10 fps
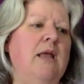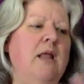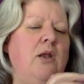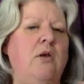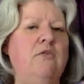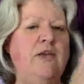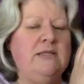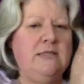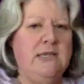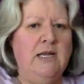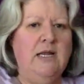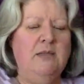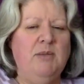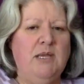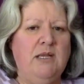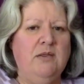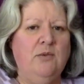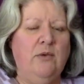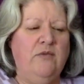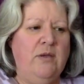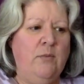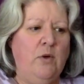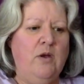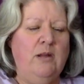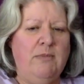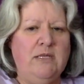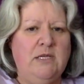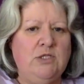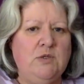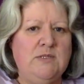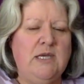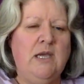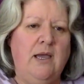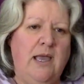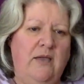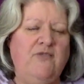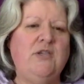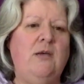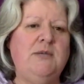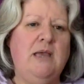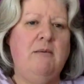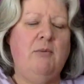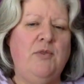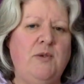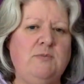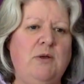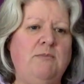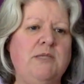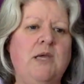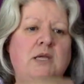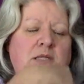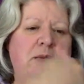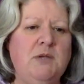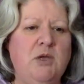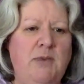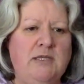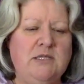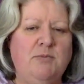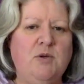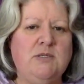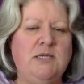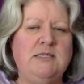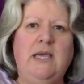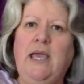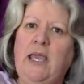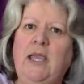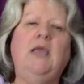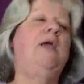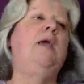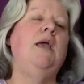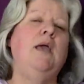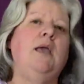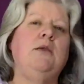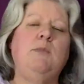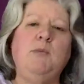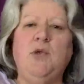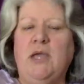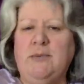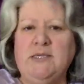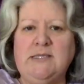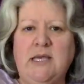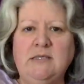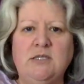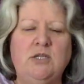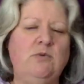No, if I start it at the beginning of the, if I work on it Monday, Tuesday, I have time to come up with those problems, time to go back to the person and say, hey, you remember you gave me this task to do?